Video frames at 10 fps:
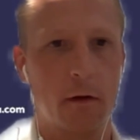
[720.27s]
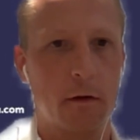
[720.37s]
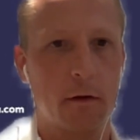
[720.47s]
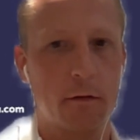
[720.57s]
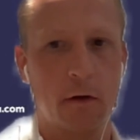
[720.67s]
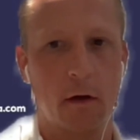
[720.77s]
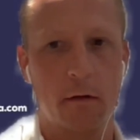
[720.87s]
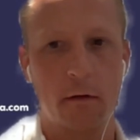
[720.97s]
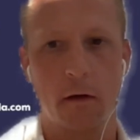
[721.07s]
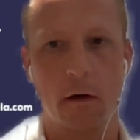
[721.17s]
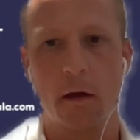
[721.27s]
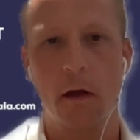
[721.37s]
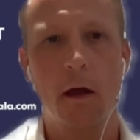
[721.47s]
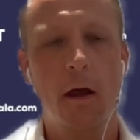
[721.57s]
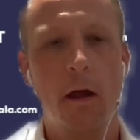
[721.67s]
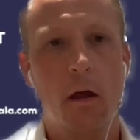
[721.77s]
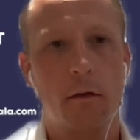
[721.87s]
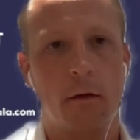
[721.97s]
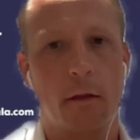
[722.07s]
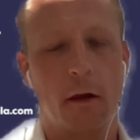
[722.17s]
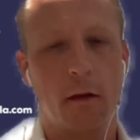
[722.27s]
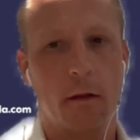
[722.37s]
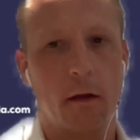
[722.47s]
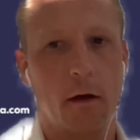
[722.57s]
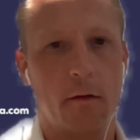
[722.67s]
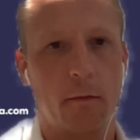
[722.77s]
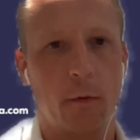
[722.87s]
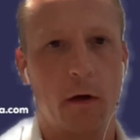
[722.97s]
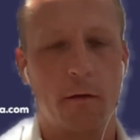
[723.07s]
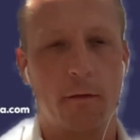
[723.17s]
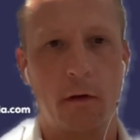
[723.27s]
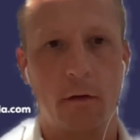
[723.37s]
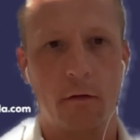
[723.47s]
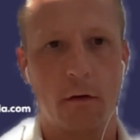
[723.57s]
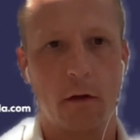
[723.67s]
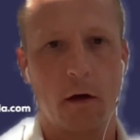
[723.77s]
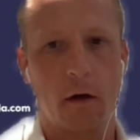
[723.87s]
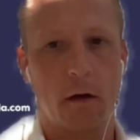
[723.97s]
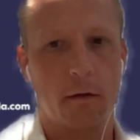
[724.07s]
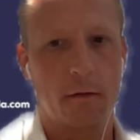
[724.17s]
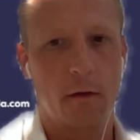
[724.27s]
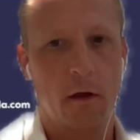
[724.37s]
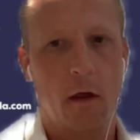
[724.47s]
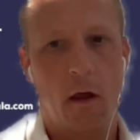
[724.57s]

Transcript: briefly in this chat today. So I think that's where the future lies.